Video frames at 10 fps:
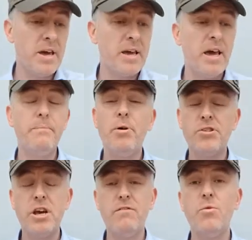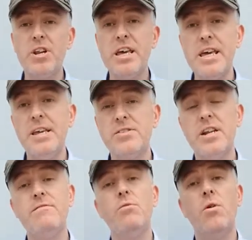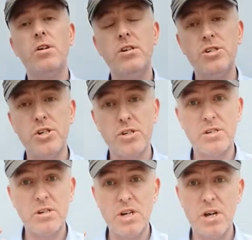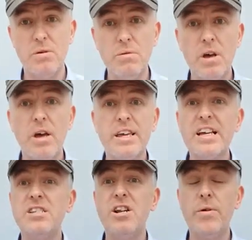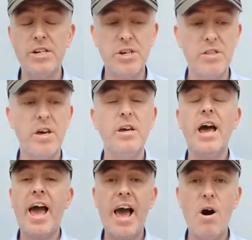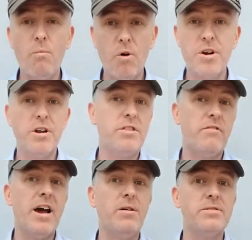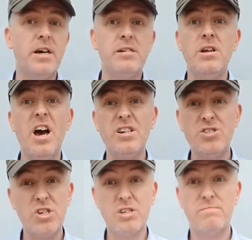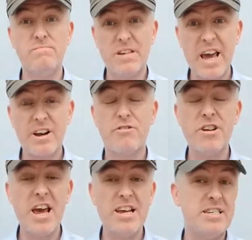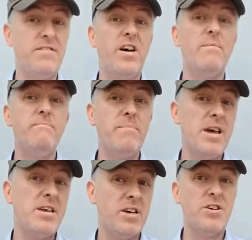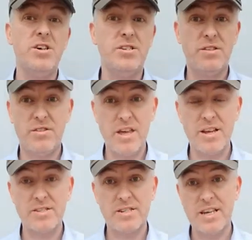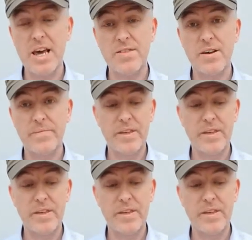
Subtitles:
it puts everyone at ease, and everyone can just, you know, get to know each other, help one another out, and just get creative and make good things together.